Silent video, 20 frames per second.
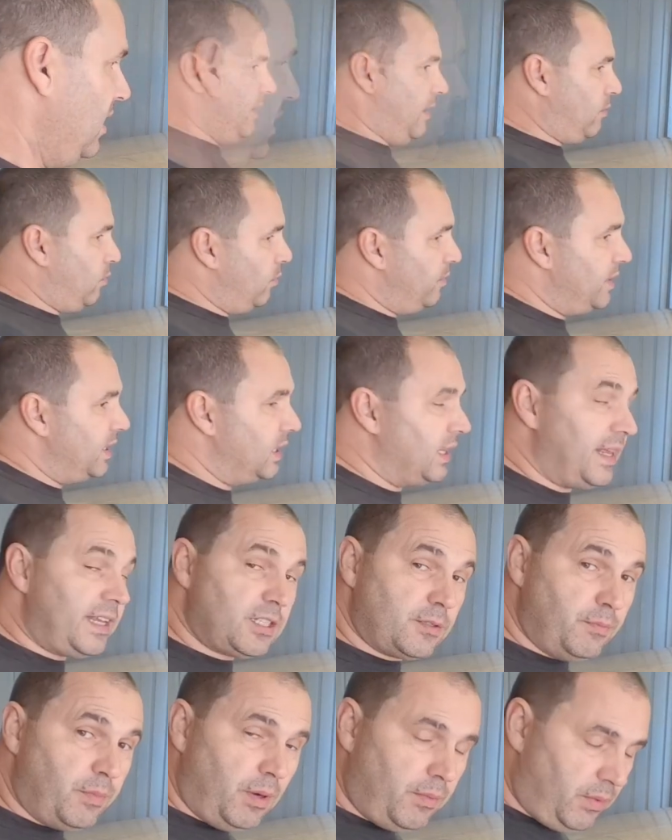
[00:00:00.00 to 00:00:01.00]
There will be
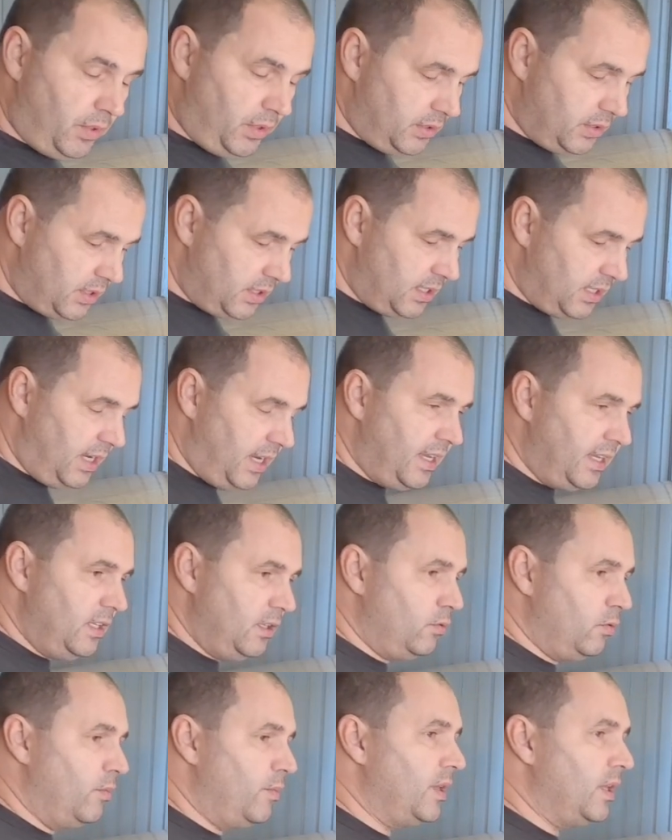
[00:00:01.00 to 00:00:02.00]
less bubbles and
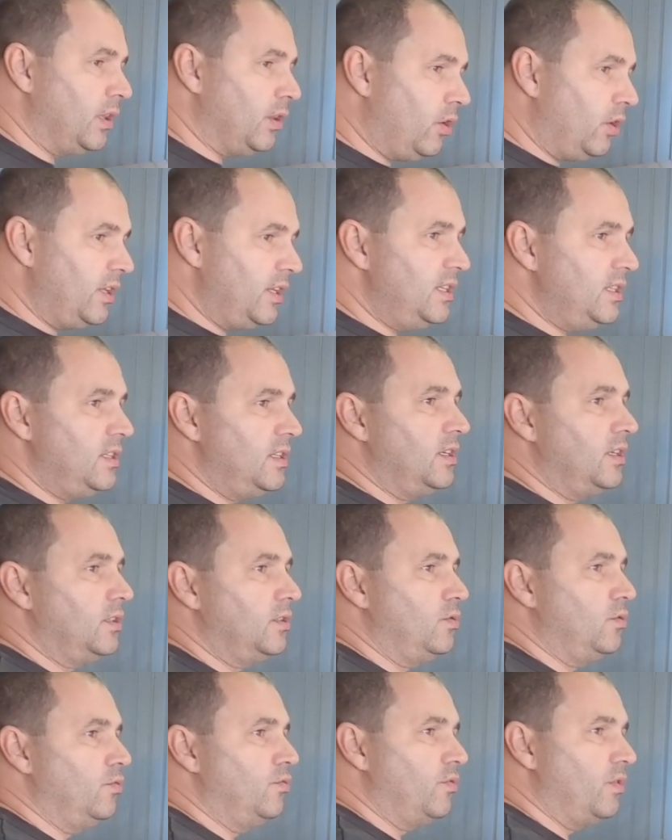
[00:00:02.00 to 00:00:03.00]
it will be a lot easier
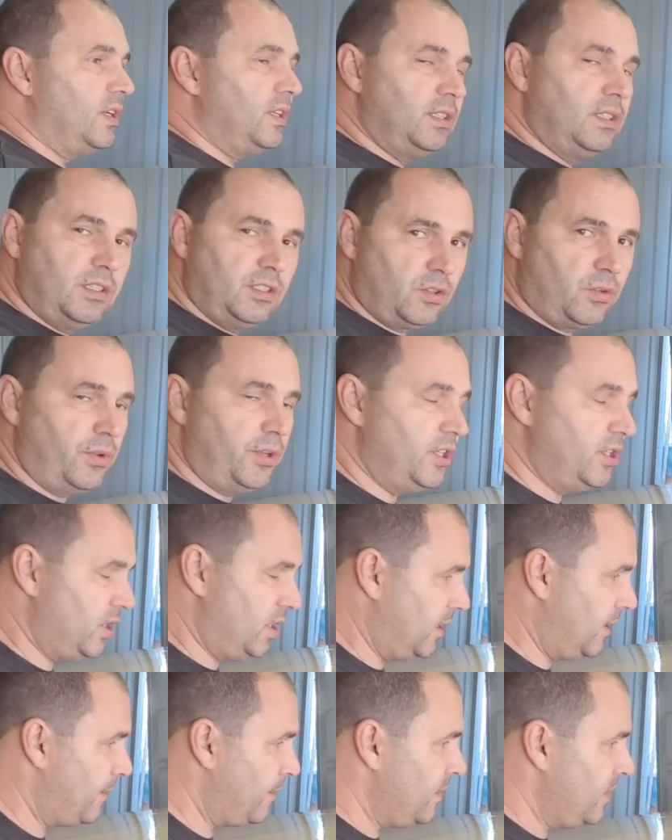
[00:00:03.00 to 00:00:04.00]
to run the
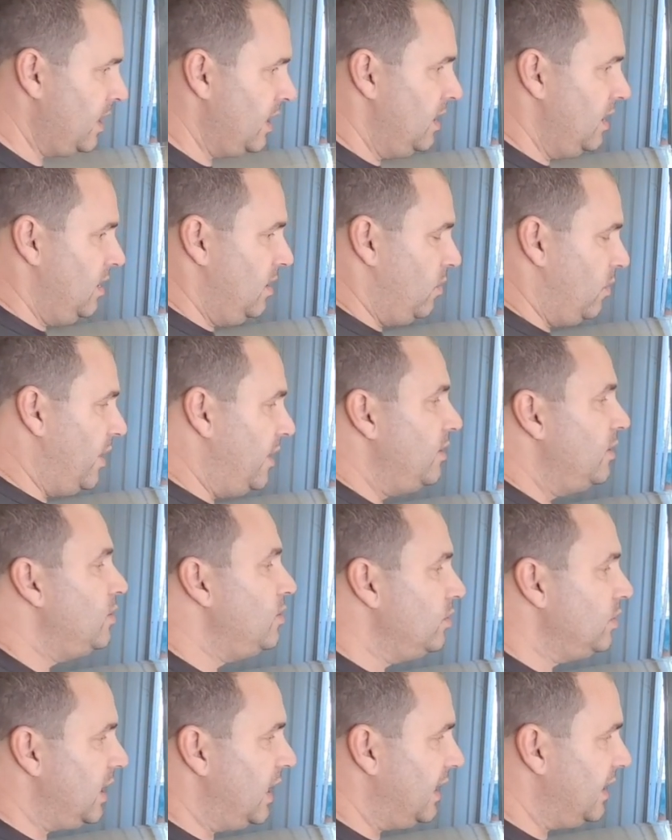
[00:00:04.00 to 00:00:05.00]
squeegee. When you
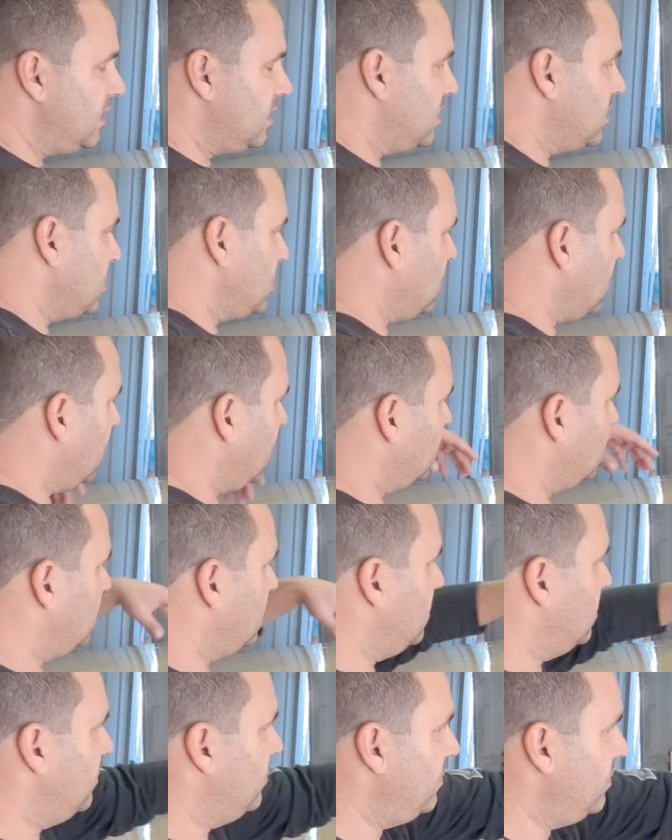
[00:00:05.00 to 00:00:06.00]
do that,
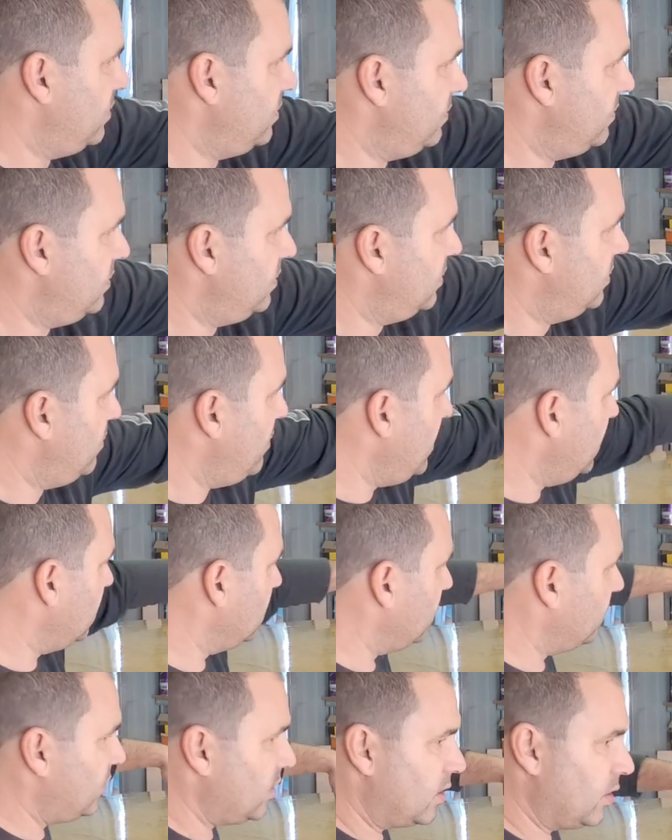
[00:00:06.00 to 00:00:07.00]
start the
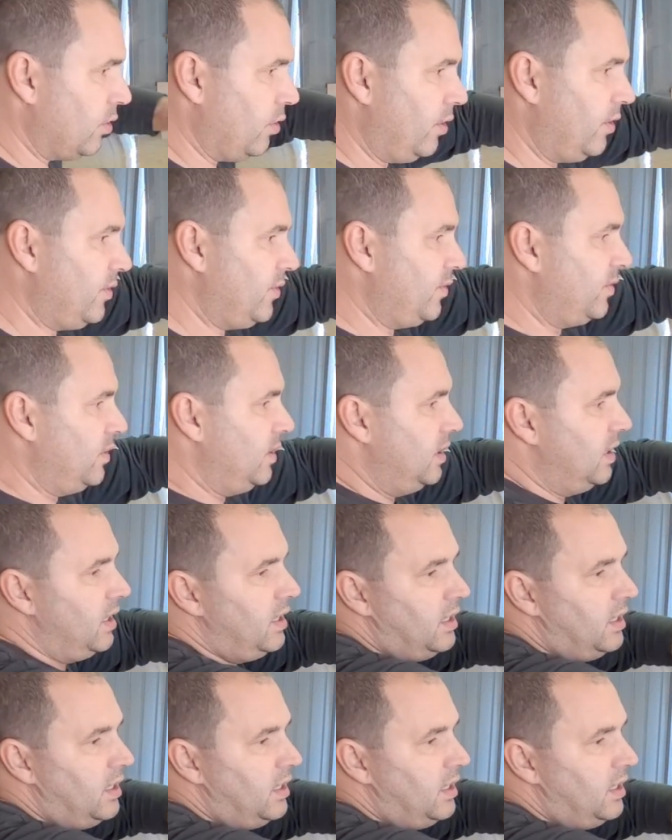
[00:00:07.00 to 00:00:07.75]
middle of the cloth